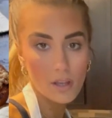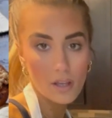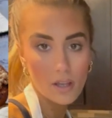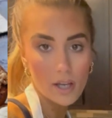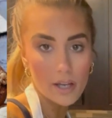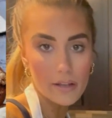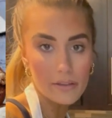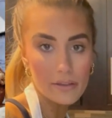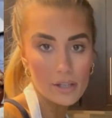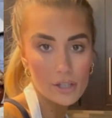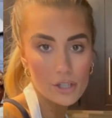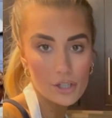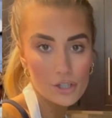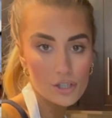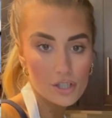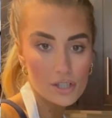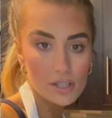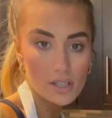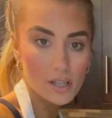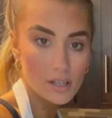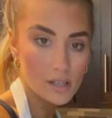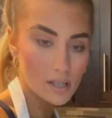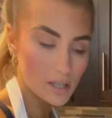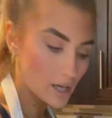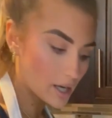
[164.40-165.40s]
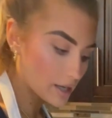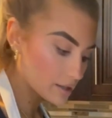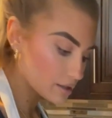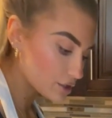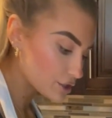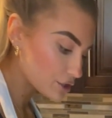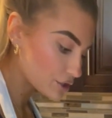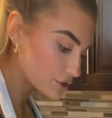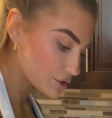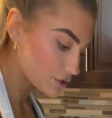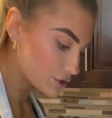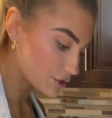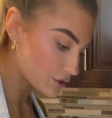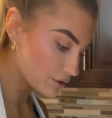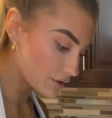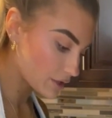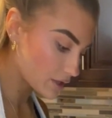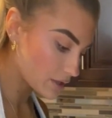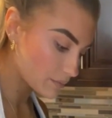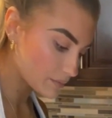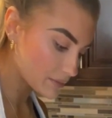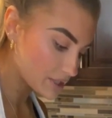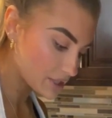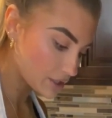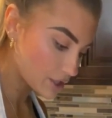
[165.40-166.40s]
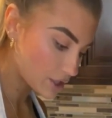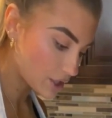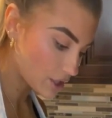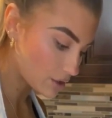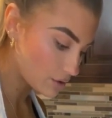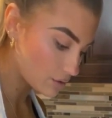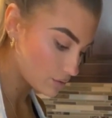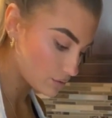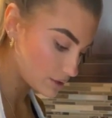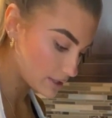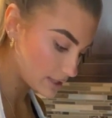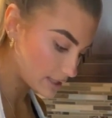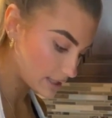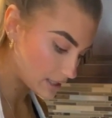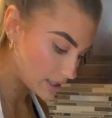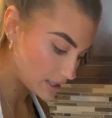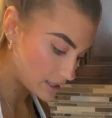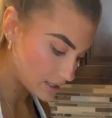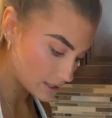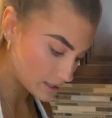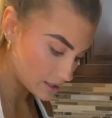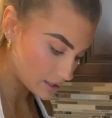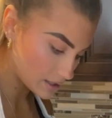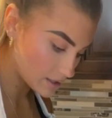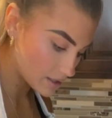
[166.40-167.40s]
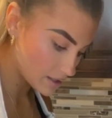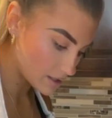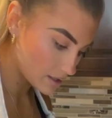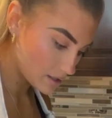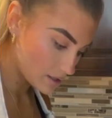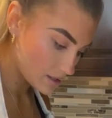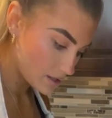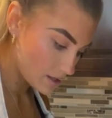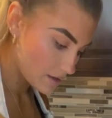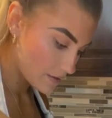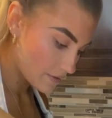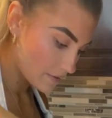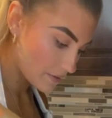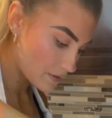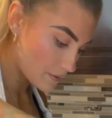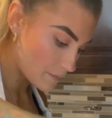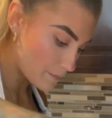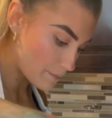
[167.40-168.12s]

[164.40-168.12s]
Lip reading: And then you're just gonna kind of stir them to coat in the